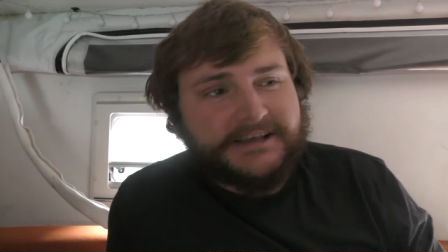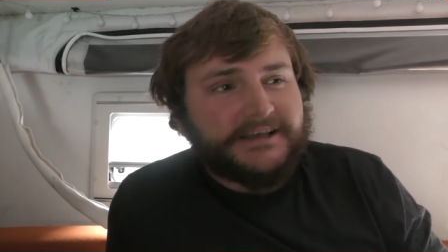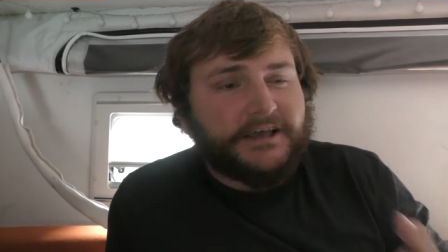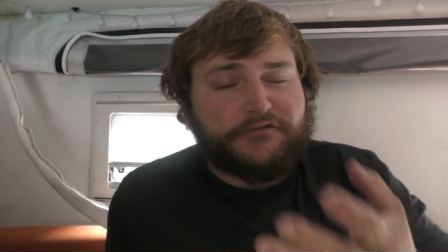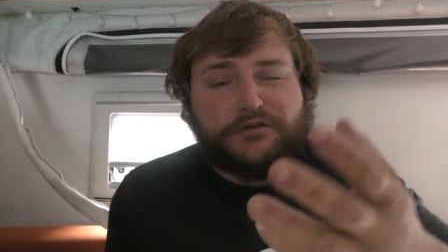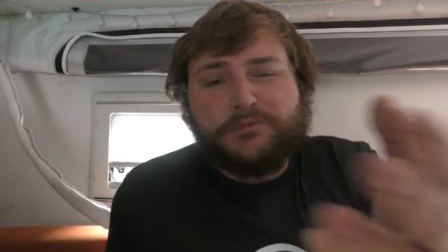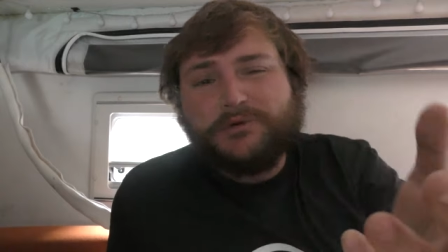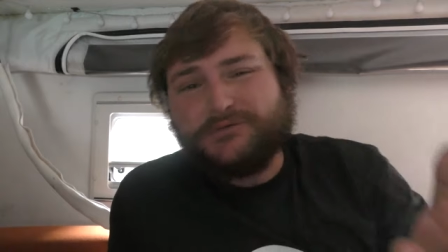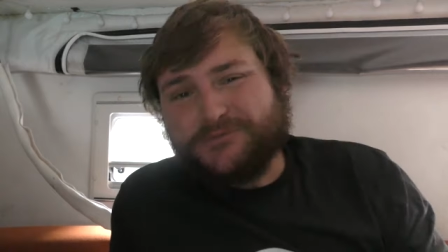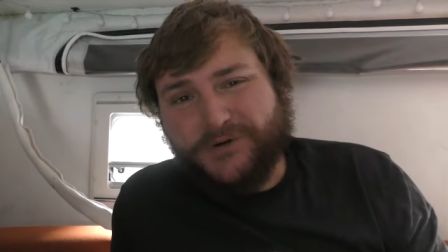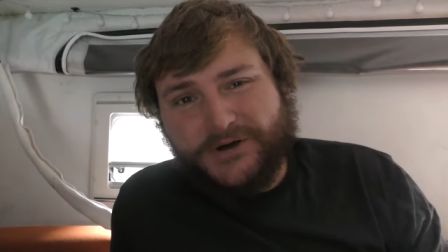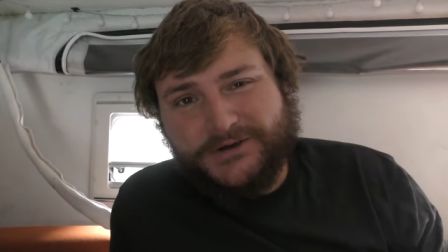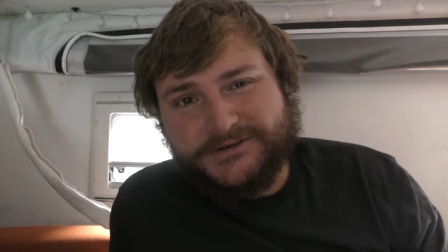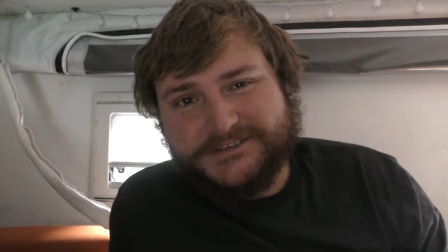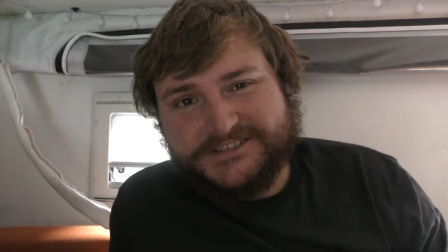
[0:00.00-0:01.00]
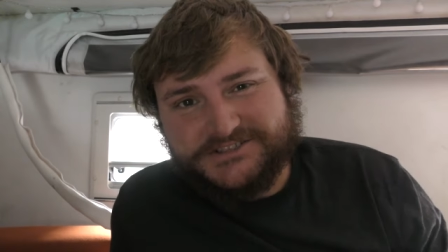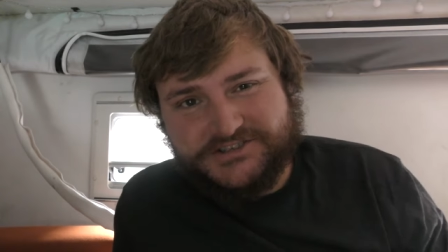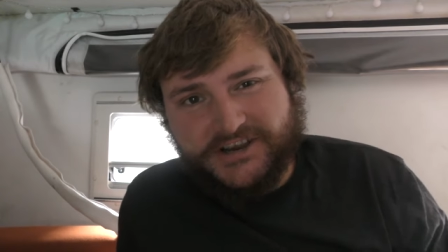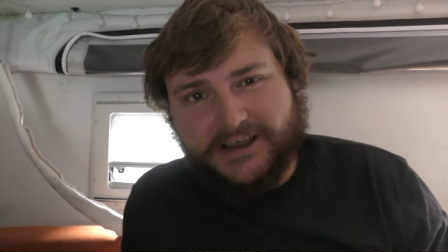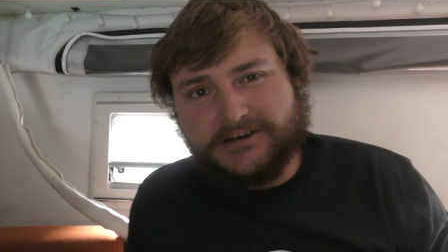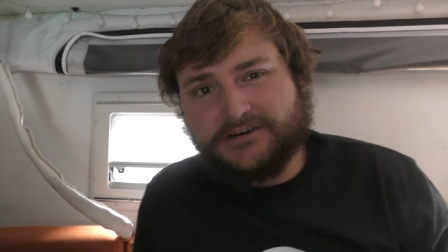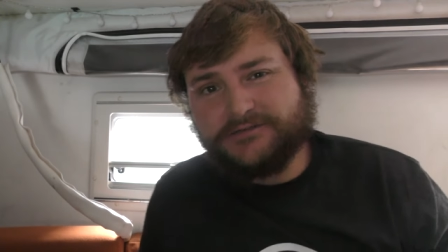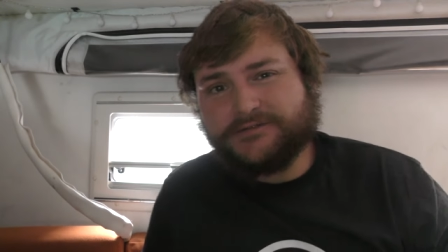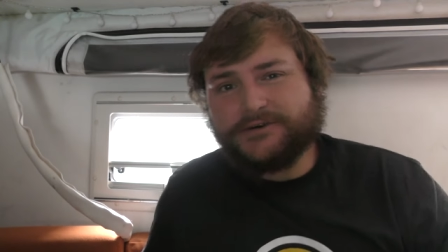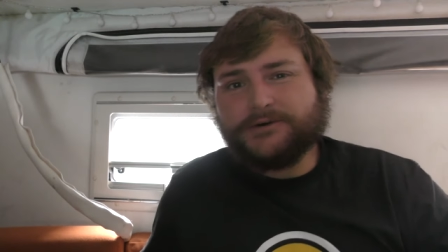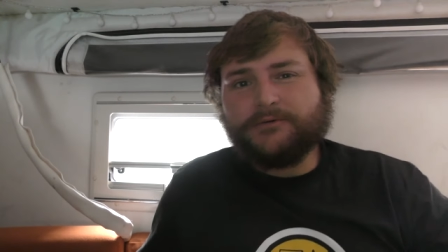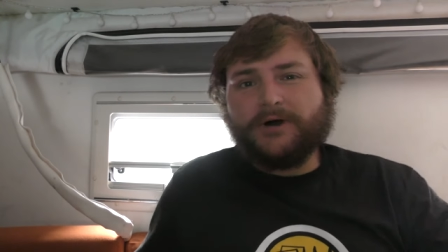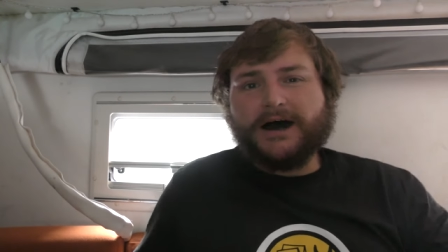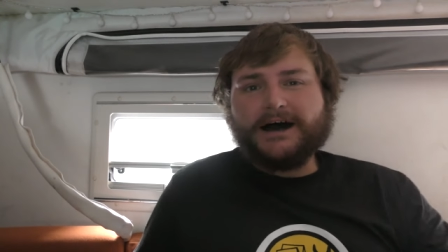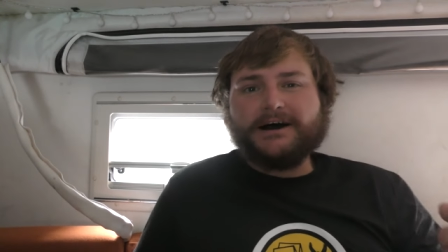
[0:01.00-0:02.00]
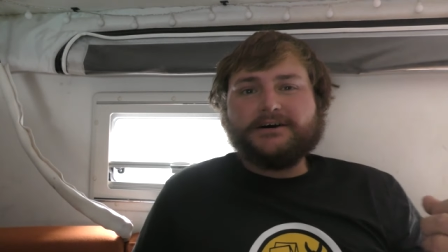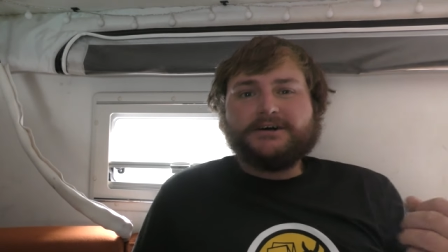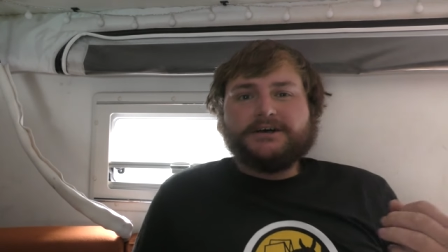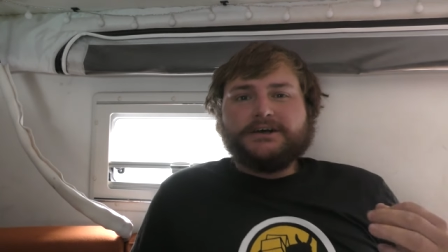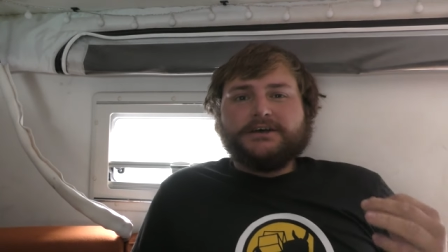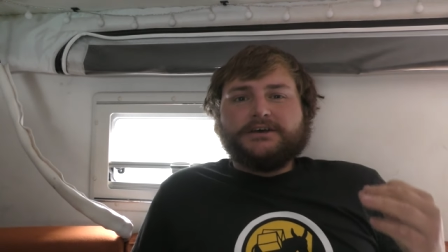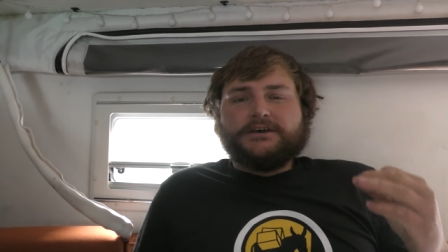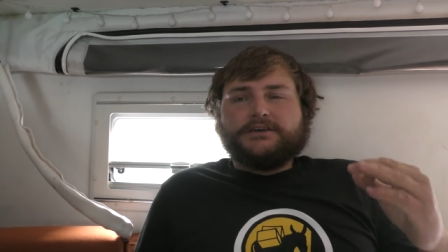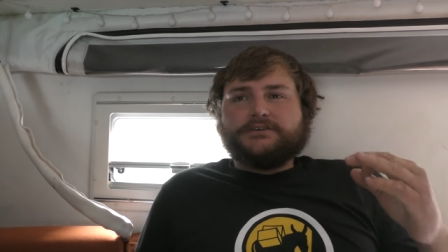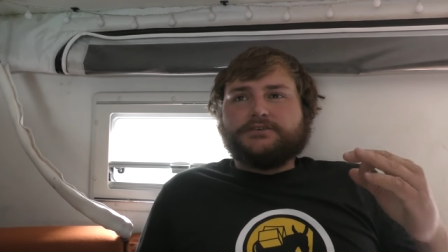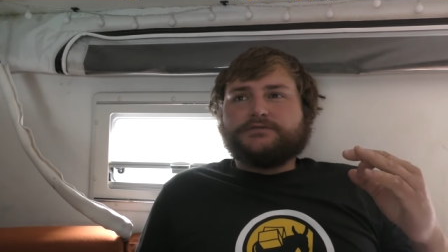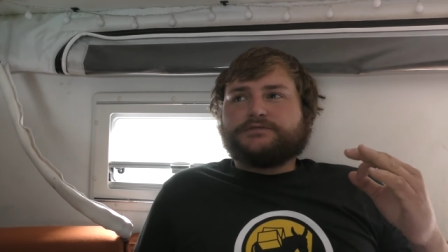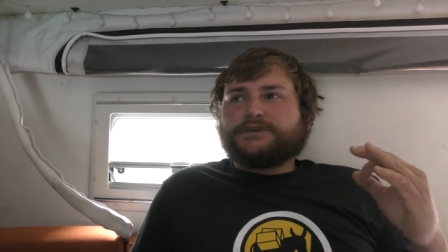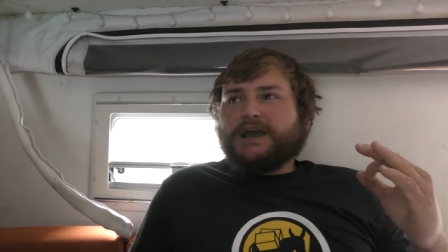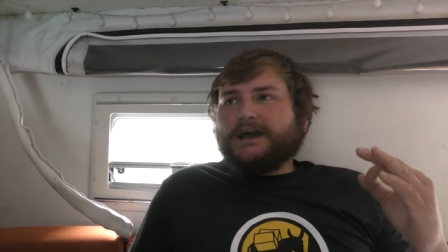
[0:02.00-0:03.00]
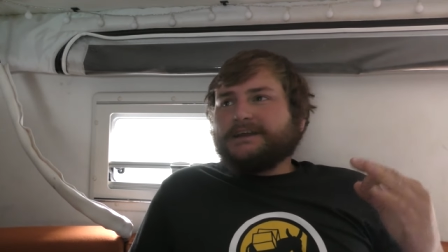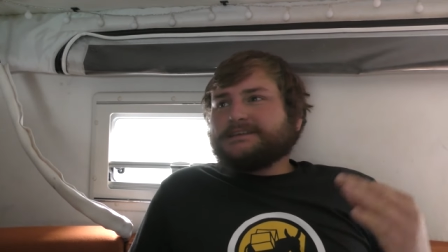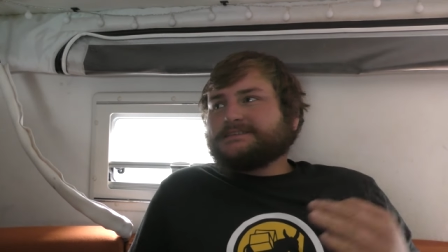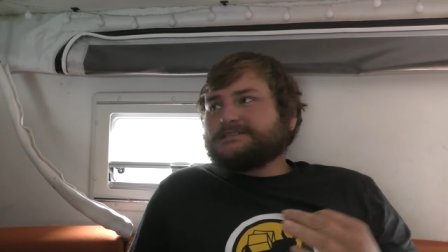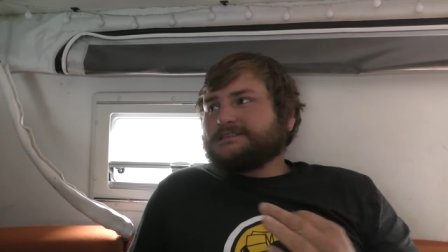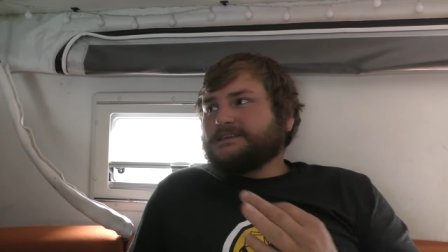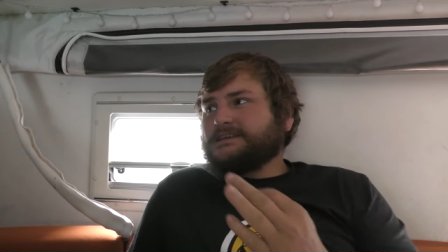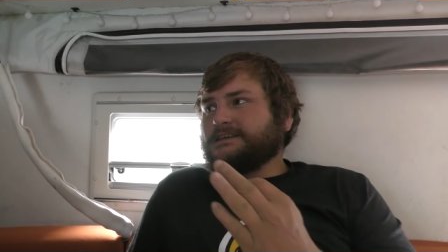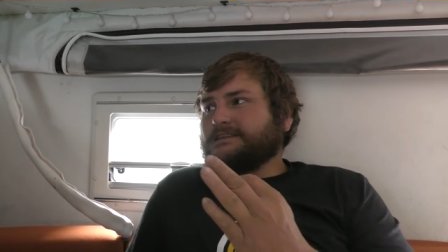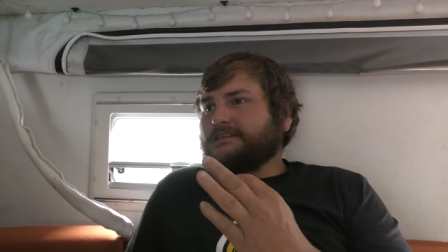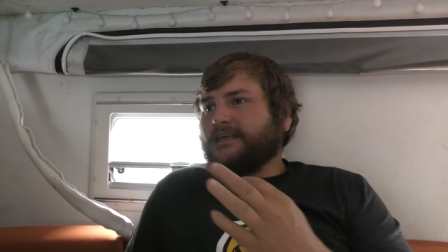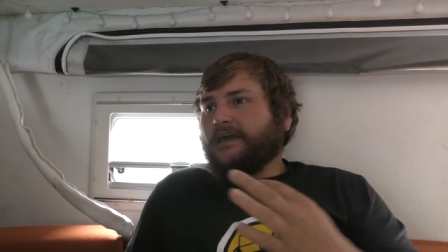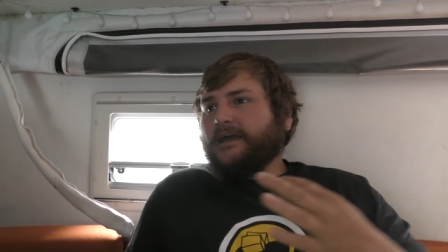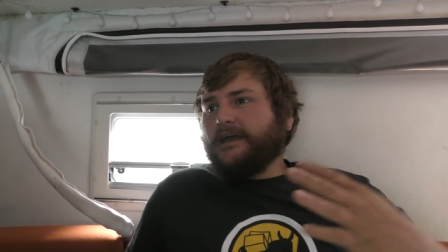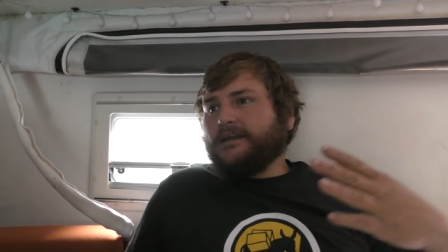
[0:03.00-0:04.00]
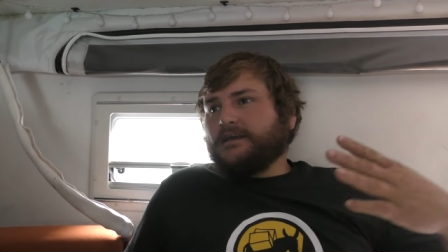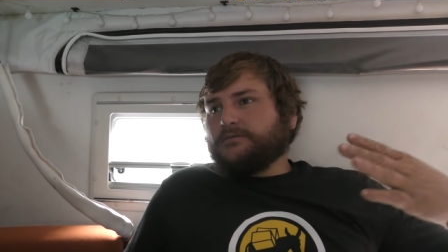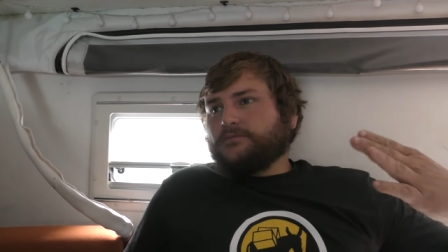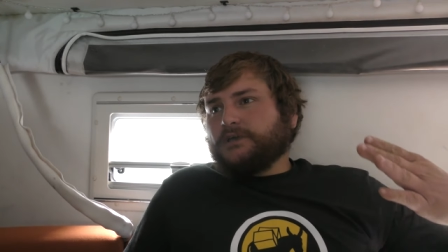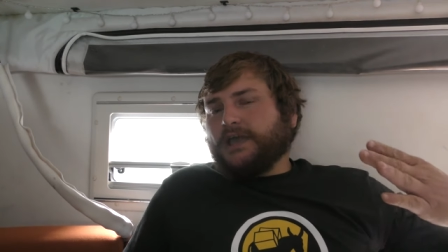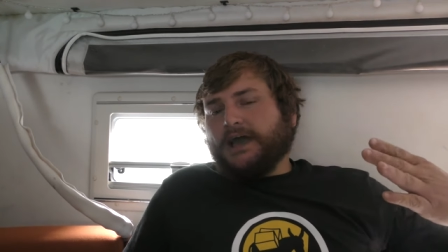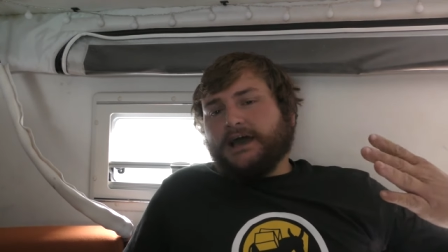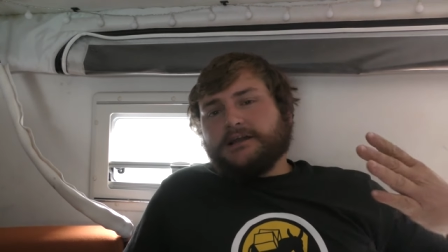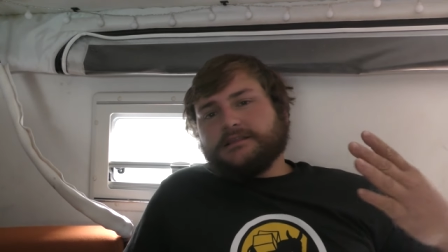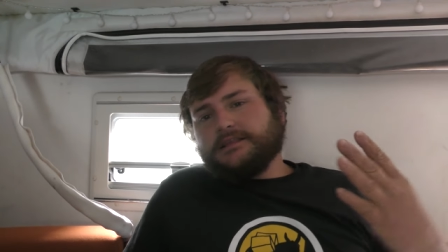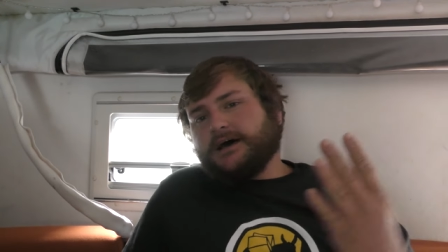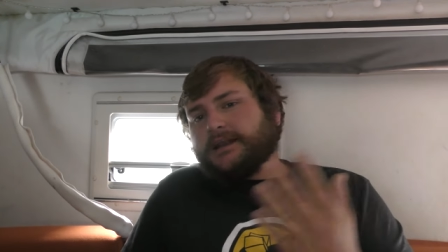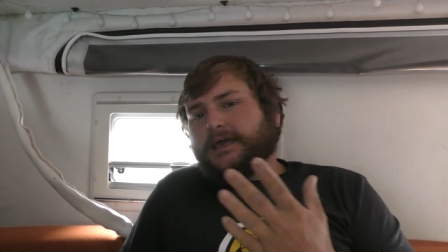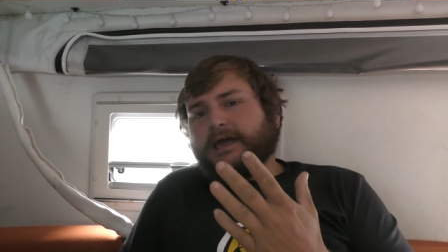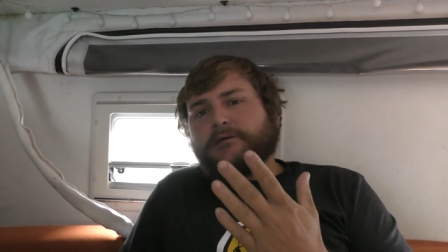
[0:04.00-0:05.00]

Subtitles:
If you've been following the channel for a while, you've kind of seen that we had a lot of